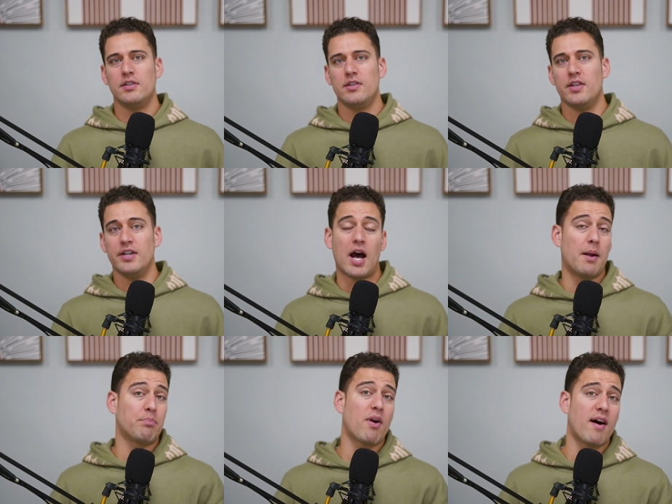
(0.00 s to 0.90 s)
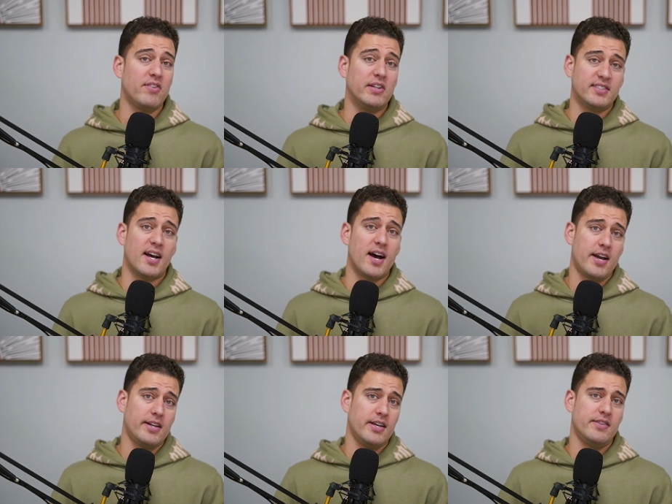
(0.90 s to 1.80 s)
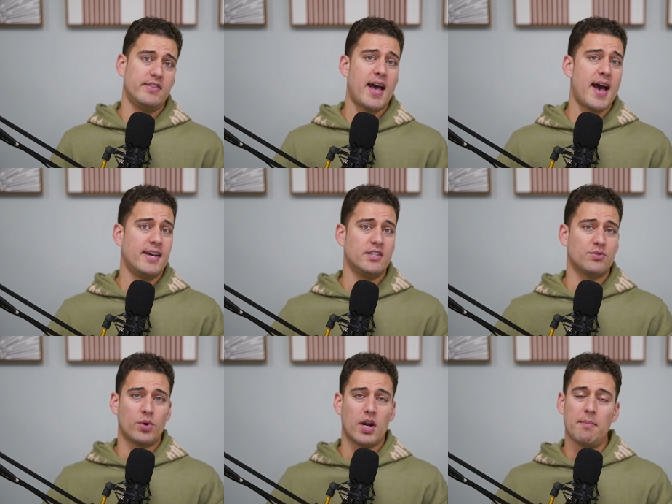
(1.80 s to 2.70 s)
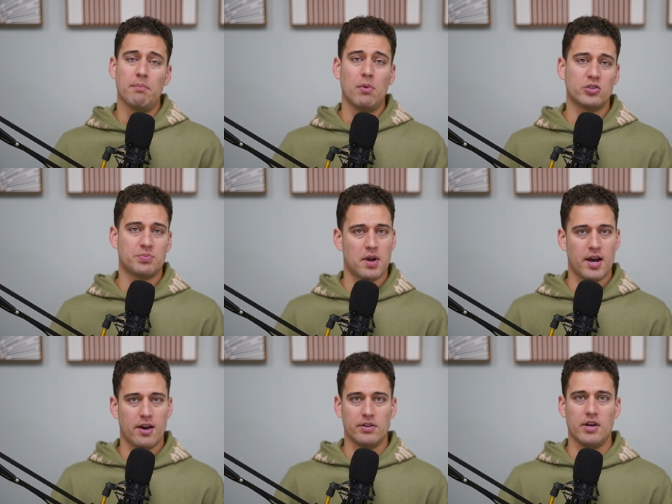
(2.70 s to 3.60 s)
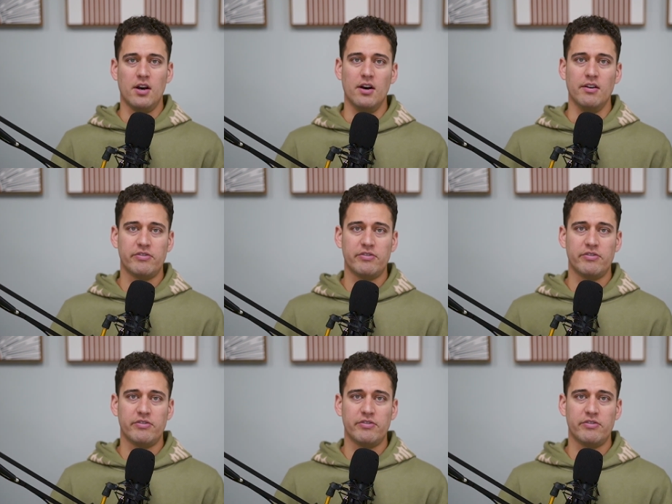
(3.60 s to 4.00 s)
the nonprofit side, and that is what I'm most proud of,